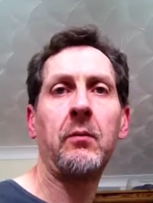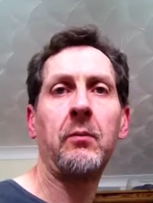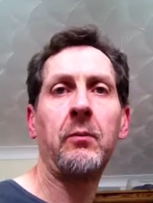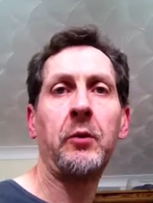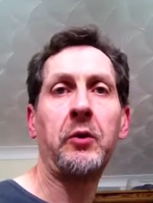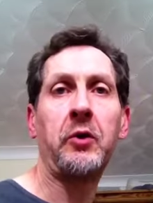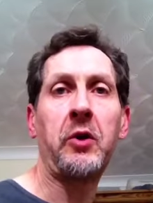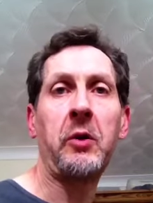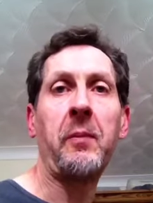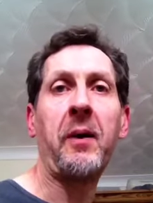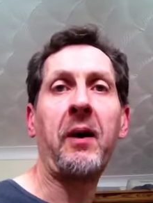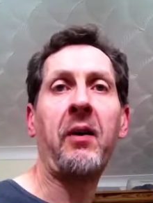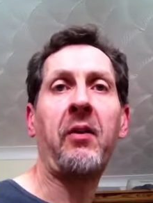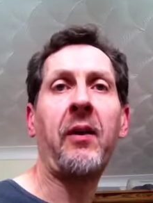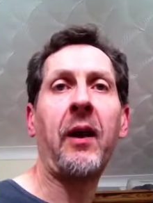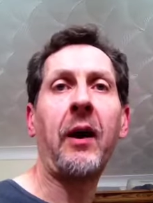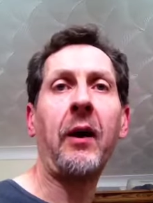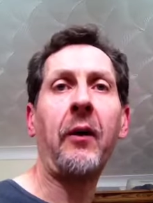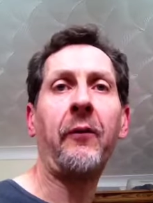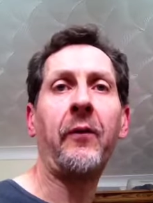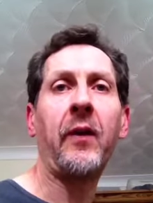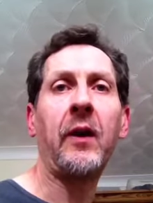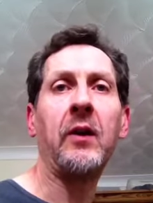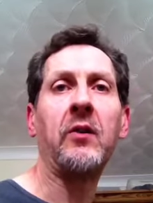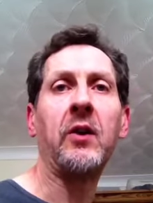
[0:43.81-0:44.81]
But to
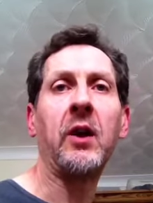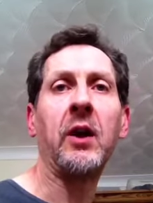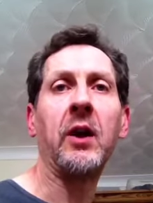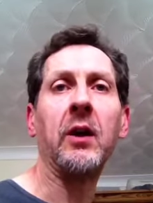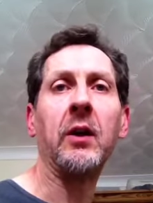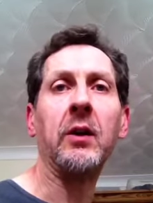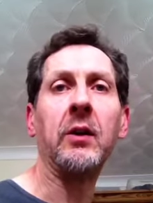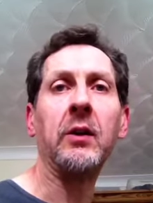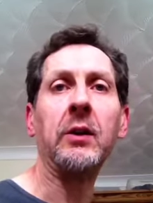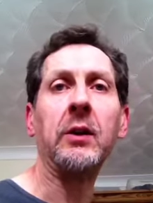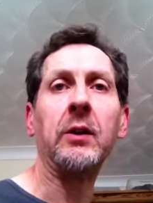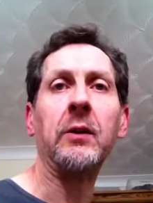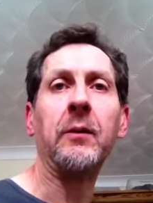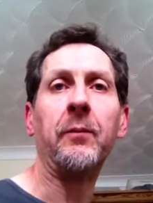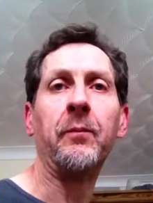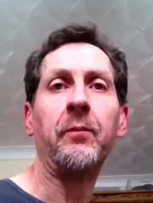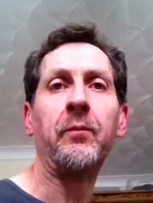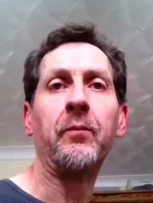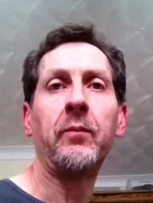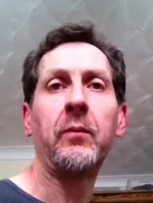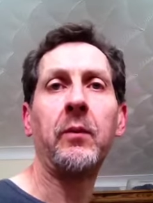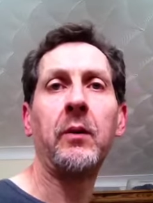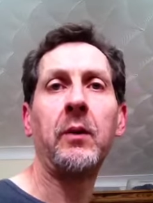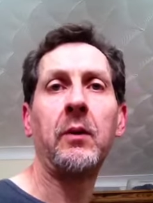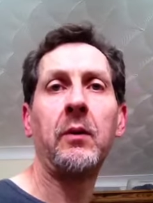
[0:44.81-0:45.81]
myself they turned,
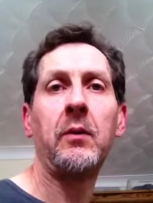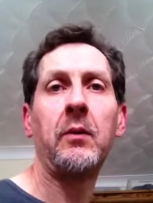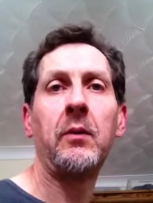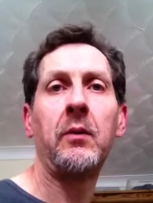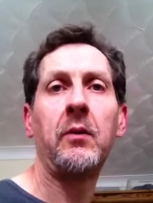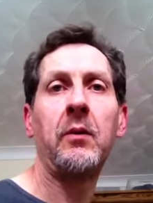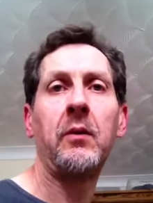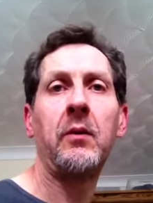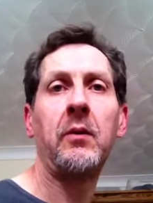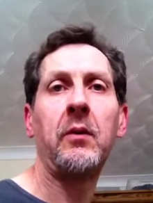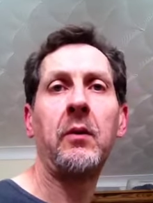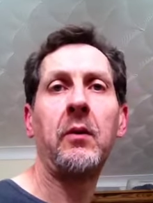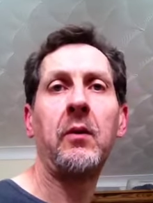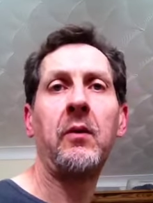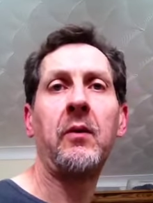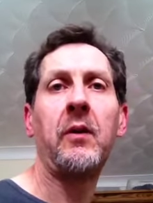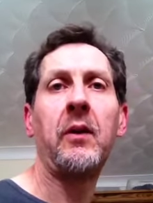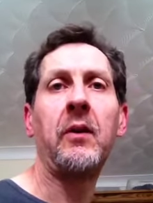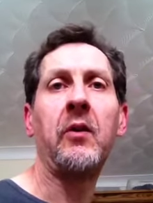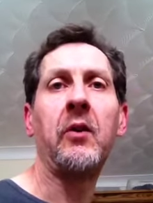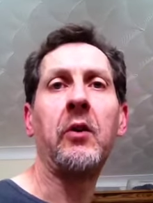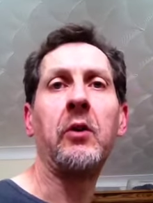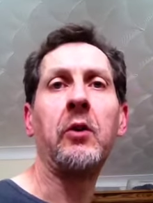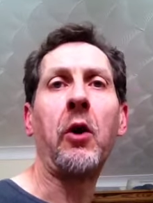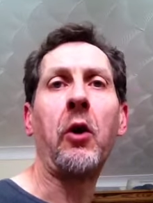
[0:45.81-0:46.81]

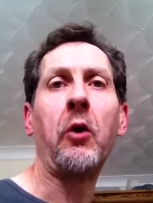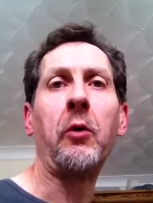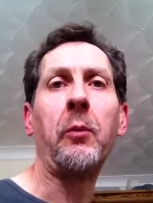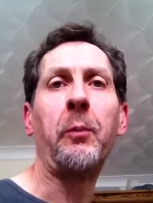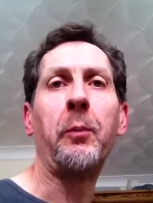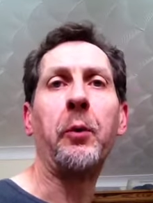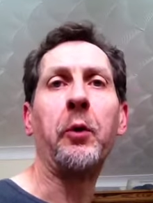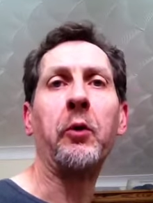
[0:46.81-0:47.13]
since none